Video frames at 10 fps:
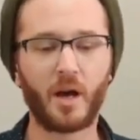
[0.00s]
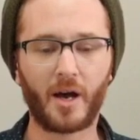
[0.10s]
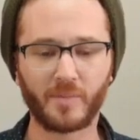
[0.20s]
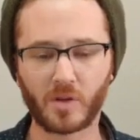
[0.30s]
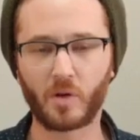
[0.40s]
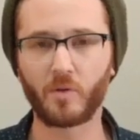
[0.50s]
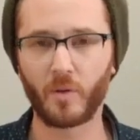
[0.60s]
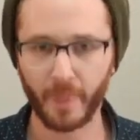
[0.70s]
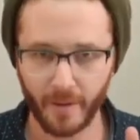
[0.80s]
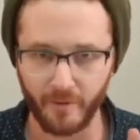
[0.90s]
Um,
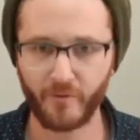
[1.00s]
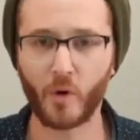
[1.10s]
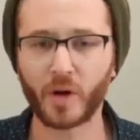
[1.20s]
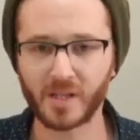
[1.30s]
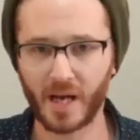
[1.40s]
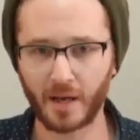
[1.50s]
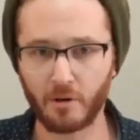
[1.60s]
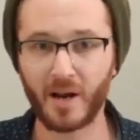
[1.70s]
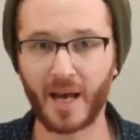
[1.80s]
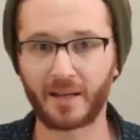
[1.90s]
so focus
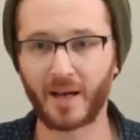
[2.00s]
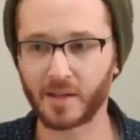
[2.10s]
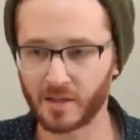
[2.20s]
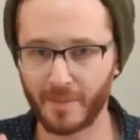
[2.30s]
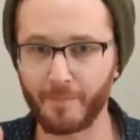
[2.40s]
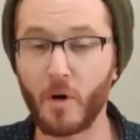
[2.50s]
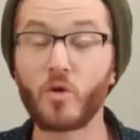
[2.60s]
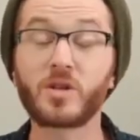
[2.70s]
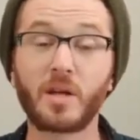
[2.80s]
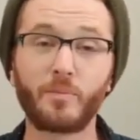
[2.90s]
on your headlines. It's the
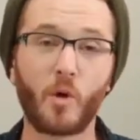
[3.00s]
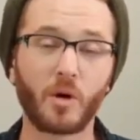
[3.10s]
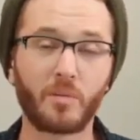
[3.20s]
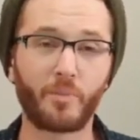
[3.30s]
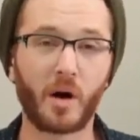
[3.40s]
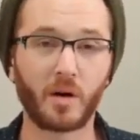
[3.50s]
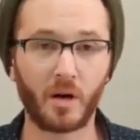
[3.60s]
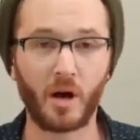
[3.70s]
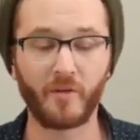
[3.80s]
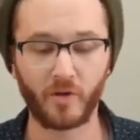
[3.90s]
most important
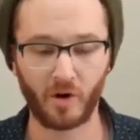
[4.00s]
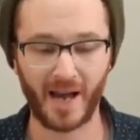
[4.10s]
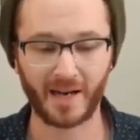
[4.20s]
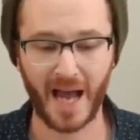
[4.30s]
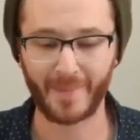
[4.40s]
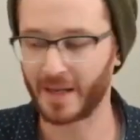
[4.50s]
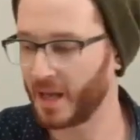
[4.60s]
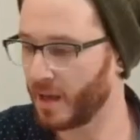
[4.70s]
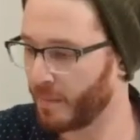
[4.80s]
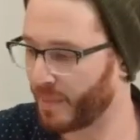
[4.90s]
part of your ad copy
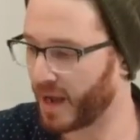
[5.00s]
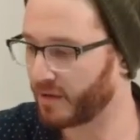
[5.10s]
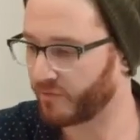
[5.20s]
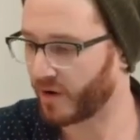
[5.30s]
by